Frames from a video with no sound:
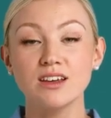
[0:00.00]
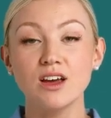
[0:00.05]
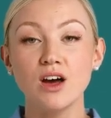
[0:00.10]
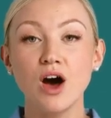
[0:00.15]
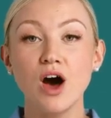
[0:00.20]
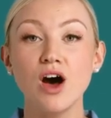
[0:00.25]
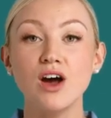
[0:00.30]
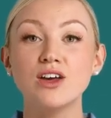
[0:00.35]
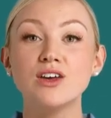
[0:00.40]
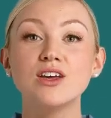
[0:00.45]

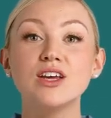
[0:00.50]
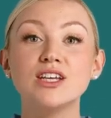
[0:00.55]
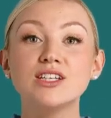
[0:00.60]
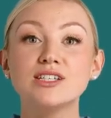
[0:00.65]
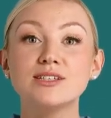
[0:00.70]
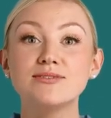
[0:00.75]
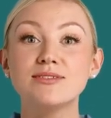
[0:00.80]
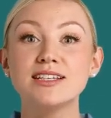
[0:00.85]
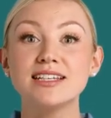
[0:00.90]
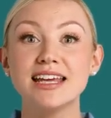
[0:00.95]
All your
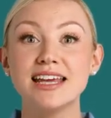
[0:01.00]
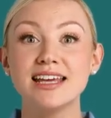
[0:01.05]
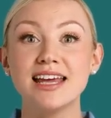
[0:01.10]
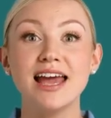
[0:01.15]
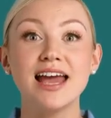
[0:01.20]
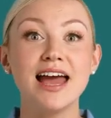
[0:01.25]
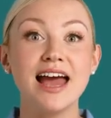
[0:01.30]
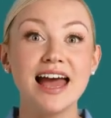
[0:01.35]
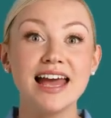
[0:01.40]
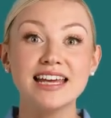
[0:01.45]
customer
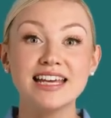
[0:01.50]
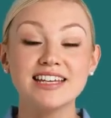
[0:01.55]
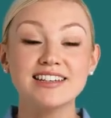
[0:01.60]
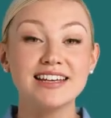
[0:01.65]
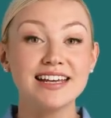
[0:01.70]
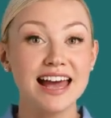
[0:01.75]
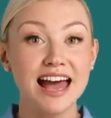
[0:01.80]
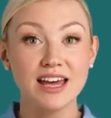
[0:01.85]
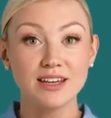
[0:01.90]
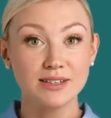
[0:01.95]
data and their
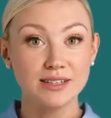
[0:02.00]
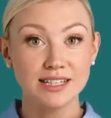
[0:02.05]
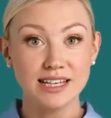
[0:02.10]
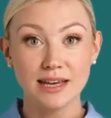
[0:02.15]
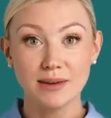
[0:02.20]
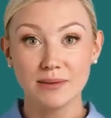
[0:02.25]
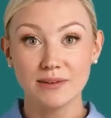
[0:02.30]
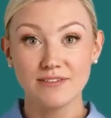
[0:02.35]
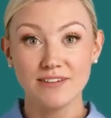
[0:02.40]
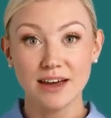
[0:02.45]
accounts
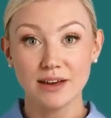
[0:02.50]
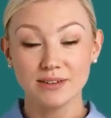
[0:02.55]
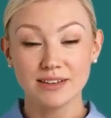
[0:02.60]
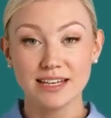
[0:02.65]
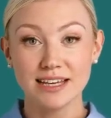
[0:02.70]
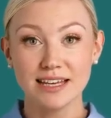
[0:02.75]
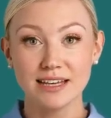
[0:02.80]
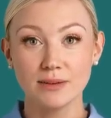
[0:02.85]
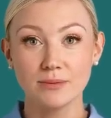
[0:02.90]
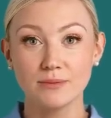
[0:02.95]
can be found
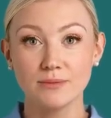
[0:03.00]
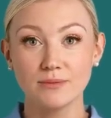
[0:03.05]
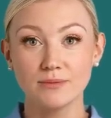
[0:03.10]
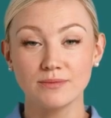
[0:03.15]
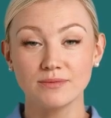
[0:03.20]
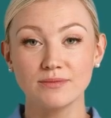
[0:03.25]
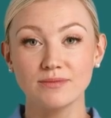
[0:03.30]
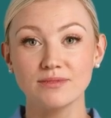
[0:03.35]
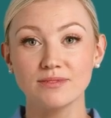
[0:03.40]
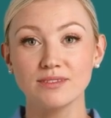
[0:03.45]
here.
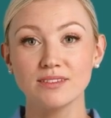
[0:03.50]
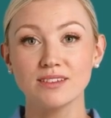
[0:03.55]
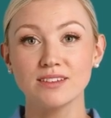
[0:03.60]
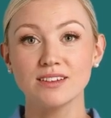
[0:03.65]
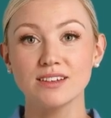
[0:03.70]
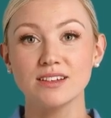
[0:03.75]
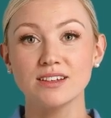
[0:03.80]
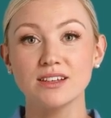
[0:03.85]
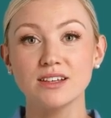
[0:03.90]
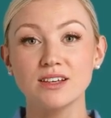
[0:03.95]

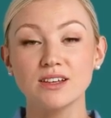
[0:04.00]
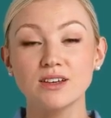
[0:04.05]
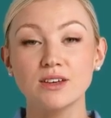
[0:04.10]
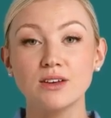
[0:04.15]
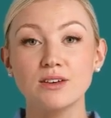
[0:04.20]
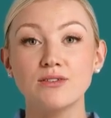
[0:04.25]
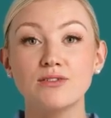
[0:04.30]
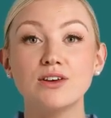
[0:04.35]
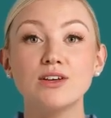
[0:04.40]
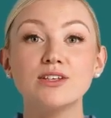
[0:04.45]

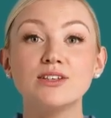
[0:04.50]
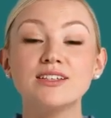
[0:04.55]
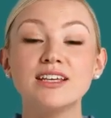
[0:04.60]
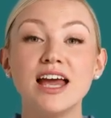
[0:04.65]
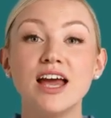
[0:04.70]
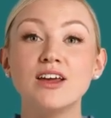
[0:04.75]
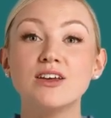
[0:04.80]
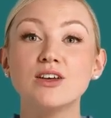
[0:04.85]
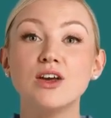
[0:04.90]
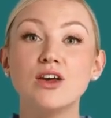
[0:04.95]
Further
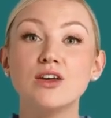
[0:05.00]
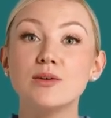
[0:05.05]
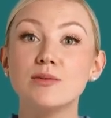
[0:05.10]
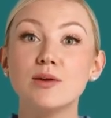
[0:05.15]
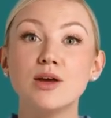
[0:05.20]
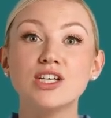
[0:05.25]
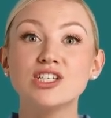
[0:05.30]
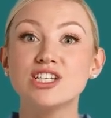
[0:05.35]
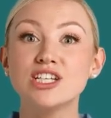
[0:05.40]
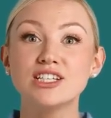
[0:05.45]
down are the
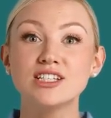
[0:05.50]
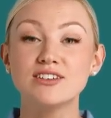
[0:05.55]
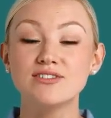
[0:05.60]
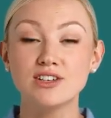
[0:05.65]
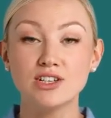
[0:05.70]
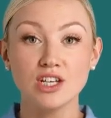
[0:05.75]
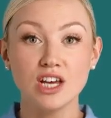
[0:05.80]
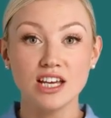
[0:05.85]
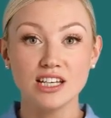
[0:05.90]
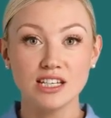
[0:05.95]
projects of
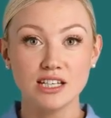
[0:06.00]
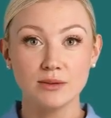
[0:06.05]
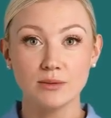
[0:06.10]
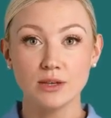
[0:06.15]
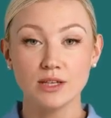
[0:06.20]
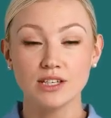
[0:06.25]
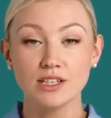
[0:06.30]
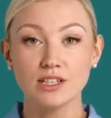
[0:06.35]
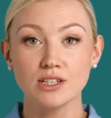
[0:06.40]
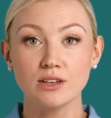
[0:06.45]
your
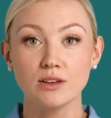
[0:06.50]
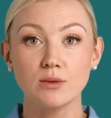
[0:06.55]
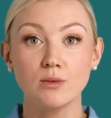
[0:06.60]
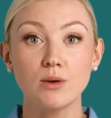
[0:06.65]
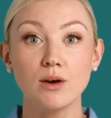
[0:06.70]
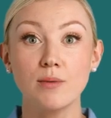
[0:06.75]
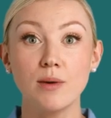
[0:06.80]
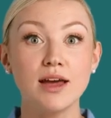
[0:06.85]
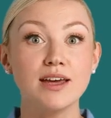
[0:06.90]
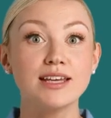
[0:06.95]
customers,
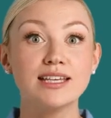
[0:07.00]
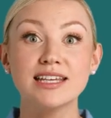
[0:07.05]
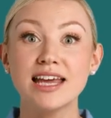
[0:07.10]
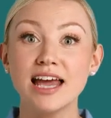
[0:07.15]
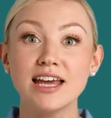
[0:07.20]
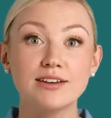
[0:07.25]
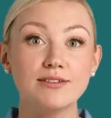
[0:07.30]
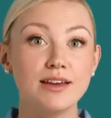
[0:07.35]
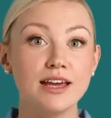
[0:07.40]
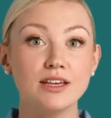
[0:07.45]
whereby the
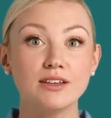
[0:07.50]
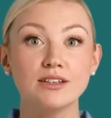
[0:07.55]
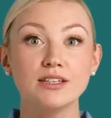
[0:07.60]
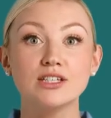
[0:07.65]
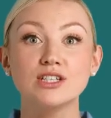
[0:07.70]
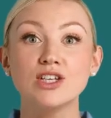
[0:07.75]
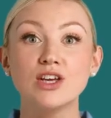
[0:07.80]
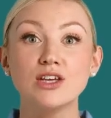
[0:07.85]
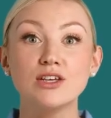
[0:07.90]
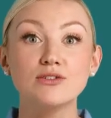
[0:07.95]
data
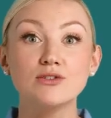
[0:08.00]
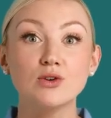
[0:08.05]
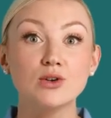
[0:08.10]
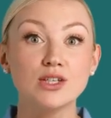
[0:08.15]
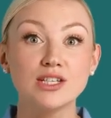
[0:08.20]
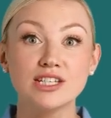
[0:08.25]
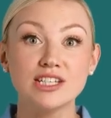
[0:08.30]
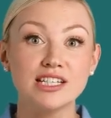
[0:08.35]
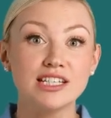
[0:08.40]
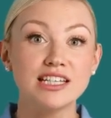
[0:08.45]
records are, of
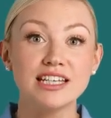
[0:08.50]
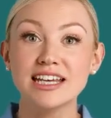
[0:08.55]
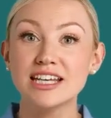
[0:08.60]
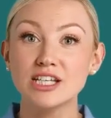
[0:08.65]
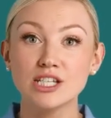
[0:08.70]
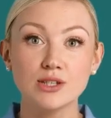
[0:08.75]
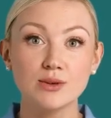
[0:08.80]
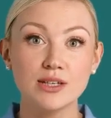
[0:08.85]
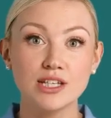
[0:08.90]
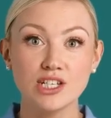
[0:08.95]
course,
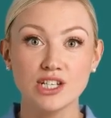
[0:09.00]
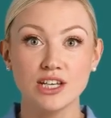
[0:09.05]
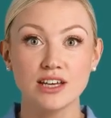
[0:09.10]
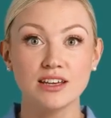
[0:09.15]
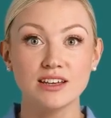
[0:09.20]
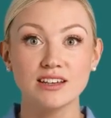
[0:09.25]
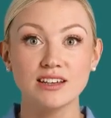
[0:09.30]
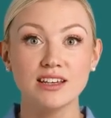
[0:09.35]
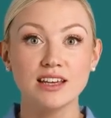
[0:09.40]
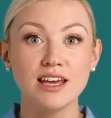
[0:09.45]
linked to each
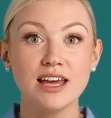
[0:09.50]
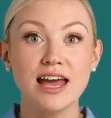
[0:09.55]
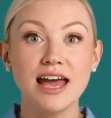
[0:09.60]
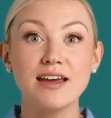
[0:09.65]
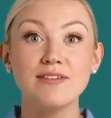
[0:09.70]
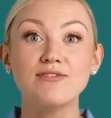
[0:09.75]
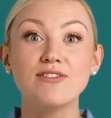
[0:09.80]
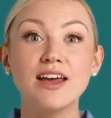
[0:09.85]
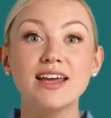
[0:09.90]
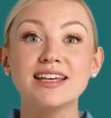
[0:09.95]
other.
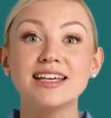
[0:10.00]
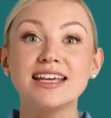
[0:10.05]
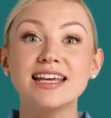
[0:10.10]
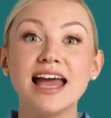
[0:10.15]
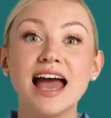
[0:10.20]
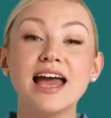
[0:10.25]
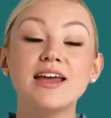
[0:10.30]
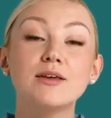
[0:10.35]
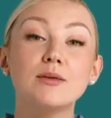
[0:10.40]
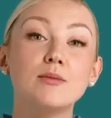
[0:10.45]
And finally,
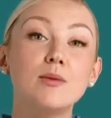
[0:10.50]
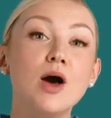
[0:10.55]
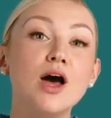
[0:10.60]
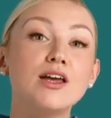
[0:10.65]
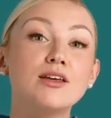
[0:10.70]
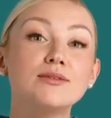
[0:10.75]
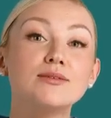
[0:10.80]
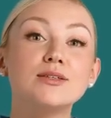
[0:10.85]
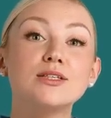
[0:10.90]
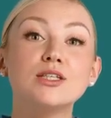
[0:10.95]
at the
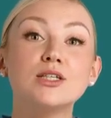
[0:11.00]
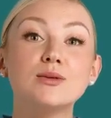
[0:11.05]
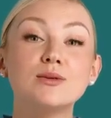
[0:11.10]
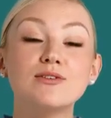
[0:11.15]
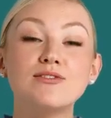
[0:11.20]
bottom, you will